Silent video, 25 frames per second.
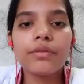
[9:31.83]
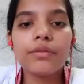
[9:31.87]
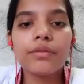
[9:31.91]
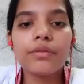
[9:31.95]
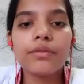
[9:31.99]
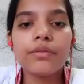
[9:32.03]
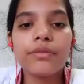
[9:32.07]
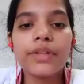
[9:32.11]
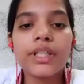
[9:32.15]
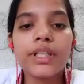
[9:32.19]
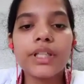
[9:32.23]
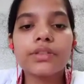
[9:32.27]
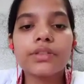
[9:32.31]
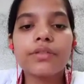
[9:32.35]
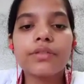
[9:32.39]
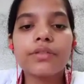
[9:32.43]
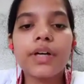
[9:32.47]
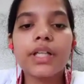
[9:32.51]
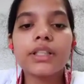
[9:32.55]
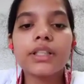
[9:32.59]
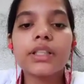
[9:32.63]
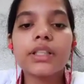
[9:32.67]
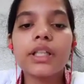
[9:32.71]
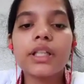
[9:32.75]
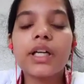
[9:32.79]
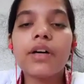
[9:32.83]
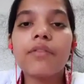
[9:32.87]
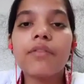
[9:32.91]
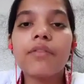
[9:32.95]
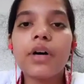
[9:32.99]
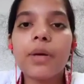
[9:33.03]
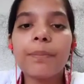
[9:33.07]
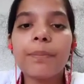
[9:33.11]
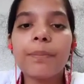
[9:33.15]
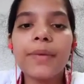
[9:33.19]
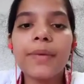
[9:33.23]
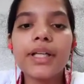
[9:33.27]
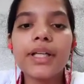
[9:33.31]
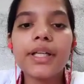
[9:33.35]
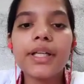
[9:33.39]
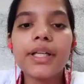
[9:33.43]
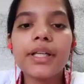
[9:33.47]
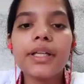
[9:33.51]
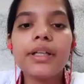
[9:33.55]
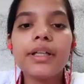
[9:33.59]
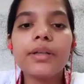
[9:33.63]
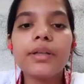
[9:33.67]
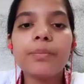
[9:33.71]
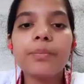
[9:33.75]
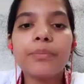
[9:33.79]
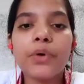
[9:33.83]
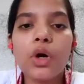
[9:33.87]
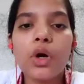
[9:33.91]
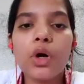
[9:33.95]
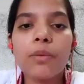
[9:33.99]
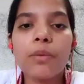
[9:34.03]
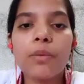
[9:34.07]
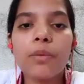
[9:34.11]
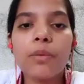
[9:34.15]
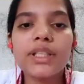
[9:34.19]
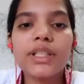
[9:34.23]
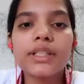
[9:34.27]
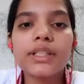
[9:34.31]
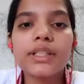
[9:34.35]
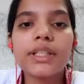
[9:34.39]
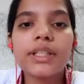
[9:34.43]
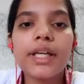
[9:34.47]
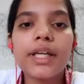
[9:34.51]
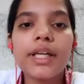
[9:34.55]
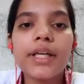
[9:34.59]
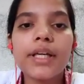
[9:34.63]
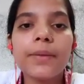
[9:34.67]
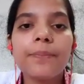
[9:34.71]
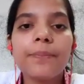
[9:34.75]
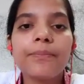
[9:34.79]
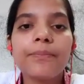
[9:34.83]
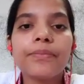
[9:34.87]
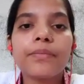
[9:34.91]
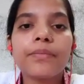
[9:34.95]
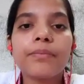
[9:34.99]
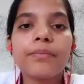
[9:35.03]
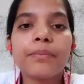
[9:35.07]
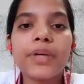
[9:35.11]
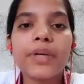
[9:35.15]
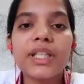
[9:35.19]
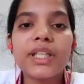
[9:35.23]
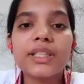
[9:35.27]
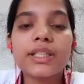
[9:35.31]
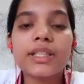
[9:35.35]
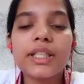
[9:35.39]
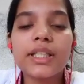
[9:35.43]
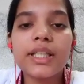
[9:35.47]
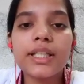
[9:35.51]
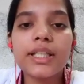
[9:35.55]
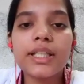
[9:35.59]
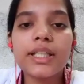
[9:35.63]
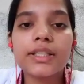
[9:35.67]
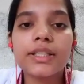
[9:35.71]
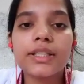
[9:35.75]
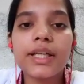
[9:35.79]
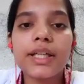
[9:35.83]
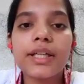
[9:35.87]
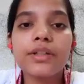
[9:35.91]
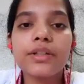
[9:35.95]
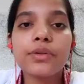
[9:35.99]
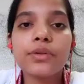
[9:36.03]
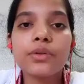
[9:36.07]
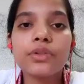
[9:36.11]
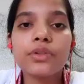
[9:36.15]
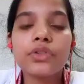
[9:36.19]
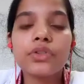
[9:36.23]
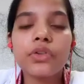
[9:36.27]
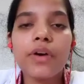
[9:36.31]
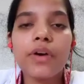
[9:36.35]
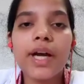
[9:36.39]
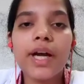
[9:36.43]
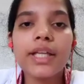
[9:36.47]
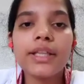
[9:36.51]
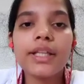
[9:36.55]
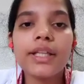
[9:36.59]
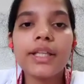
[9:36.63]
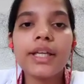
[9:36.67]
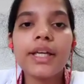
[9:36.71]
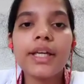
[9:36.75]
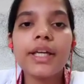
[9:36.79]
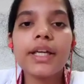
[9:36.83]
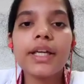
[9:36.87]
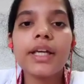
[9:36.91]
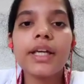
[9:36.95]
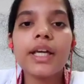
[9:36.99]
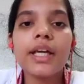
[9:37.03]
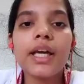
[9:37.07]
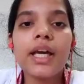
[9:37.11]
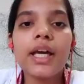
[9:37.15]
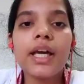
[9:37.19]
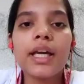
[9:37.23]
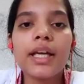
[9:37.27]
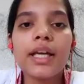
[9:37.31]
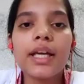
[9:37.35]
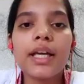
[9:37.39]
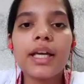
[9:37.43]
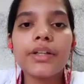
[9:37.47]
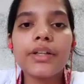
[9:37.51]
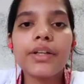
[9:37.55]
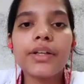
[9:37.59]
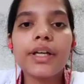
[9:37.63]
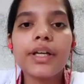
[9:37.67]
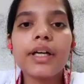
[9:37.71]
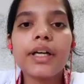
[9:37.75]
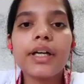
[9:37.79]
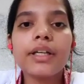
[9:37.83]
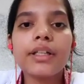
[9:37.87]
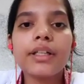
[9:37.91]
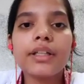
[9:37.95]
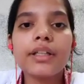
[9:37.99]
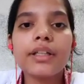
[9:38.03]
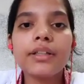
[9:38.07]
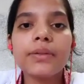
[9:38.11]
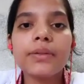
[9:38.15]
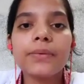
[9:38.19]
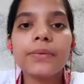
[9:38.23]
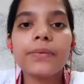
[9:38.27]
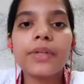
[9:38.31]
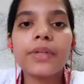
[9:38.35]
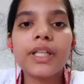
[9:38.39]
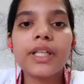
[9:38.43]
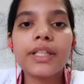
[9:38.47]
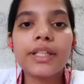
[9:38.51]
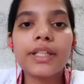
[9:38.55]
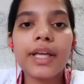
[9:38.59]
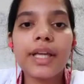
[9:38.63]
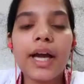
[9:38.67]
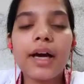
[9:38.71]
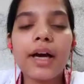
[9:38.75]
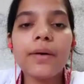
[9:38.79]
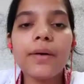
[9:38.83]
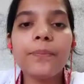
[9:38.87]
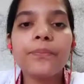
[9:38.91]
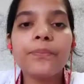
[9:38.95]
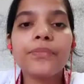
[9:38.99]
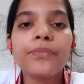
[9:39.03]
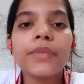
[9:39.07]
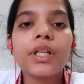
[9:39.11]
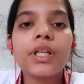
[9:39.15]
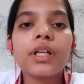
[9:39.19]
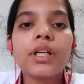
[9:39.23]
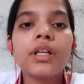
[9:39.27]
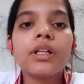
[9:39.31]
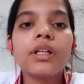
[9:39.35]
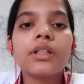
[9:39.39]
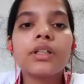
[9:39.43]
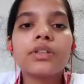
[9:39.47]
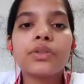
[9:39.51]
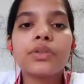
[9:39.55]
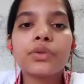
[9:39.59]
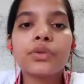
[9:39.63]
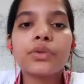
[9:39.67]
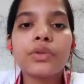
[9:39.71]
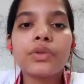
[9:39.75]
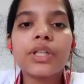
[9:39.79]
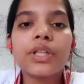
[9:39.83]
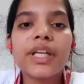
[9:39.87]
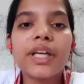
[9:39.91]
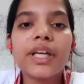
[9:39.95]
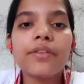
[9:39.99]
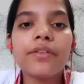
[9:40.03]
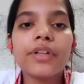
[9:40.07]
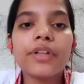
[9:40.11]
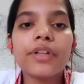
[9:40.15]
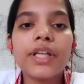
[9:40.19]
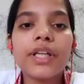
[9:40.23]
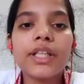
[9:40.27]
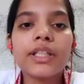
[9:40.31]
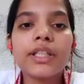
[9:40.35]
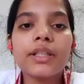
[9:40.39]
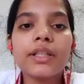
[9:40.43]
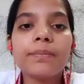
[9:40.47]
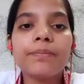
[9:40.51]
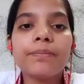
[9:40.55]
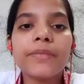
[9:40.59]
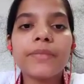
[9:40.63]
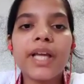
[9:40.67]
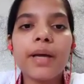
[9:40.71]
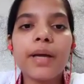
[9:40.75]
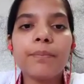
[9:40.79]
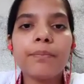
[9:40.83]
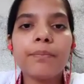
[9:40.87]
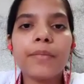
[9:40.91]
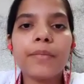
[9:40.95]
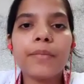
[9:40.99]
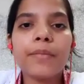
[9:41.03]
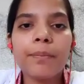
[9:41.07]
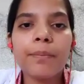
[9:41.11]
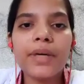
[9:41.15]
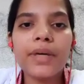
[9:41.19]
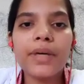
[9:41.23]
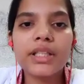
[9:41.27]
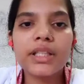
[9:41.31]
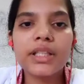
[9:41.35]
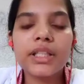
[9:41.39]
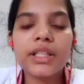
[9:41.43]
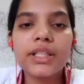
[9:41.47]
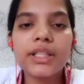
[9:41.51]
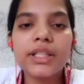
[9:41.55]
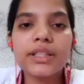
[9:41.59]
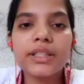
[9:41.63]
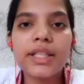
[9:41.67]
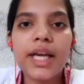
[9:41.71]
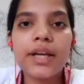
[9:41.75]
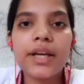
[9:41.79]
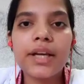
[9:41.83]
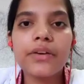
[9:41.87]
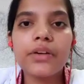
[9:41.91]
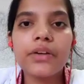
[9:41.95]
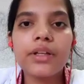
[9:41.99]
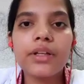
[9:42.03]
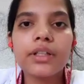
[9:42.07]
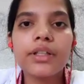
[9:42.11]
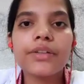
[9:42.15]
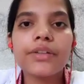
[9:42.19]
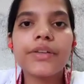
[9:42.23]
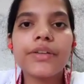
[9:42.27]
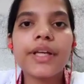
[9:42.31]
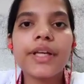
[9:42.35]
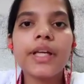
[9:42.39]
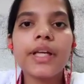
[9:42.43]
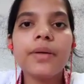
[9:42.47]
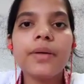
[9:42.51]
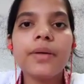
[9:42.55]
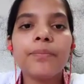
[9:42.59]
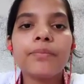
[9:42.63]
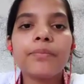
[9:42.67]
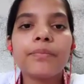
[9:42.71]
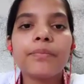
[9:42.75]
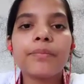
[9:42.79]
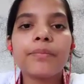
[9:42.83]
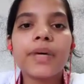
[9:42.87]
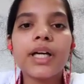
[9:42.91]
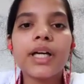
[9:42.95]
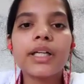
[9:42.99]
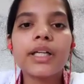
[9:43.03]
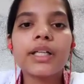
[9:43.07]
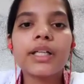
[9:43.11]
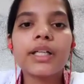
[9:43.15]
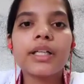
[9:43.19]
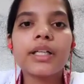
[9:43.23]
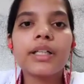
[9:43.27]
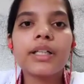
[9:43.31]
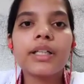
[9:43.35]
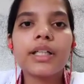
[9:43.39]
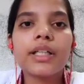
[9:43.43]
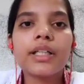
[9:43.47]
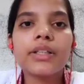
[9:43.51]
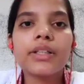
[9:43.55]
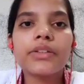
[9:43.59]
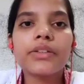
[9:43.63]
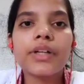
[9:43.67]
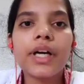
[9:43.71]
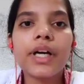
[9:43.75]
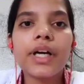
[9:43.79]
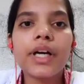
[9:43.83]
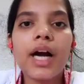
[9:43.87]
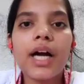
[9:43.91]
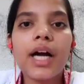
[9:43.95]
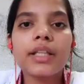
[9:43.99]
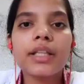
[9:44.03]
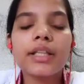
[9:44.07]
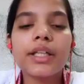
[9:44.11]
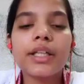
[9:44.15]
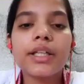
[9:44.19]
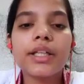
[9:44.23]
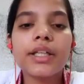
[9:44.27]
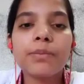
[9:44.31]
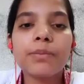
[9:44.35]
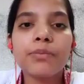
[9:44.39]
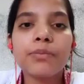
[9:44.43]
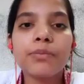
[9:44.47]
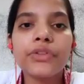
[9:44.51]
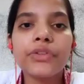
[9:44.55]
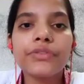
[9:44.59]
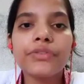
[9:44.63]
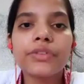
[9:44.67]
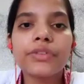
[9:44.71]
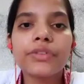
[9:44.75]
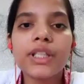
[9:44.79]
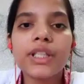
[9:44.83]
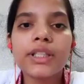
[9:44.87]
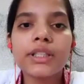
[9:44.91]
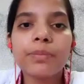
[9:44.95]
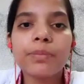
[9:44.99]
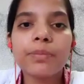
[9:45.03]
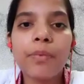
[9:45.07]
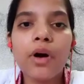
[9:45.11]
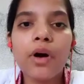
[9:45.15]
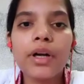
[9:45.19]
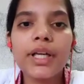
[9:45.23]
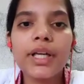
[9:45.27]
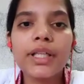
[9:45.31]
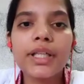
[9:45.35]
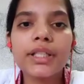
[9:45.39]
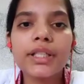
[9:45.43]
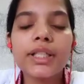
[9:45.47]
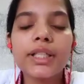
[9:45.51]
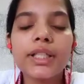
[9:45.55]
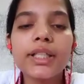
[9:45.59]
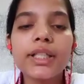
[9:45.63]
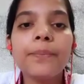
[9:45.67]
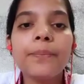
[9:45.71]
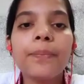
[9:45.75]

which was the government uh, promised the princely state who joined the Indian India to give him them a monthly salary. But uh, Indira Gandhi removed this policy.